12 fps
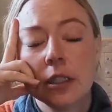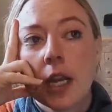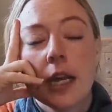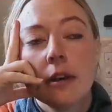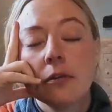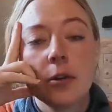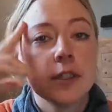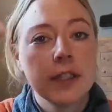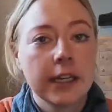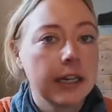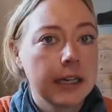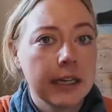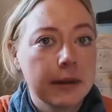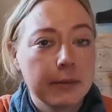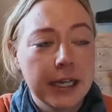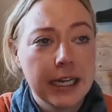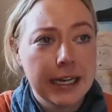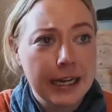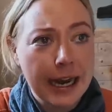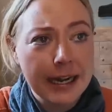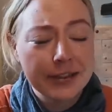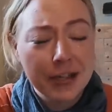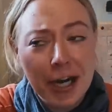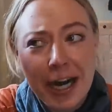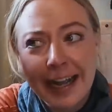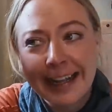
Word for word: And of course, I didn't get an immediate answer.